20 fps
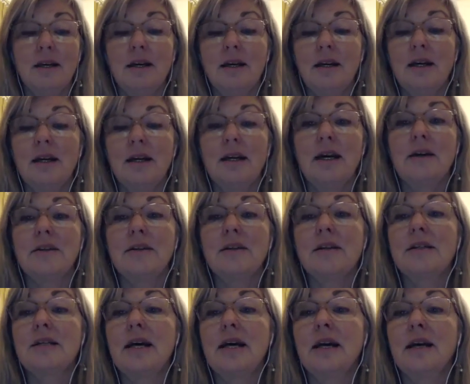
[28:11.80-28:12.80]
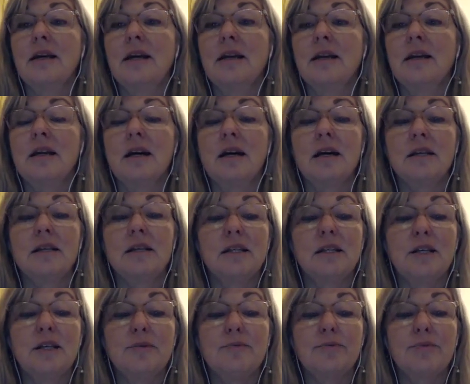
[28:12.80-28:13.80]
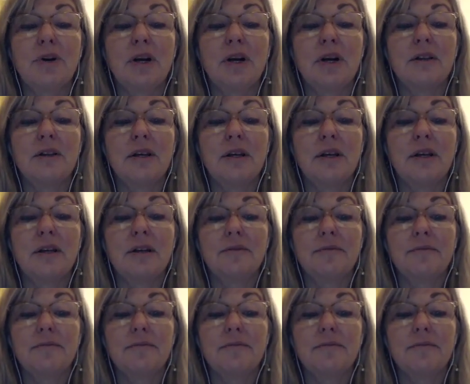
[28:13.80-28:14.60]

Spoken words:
And now just taking a nice deep breath in.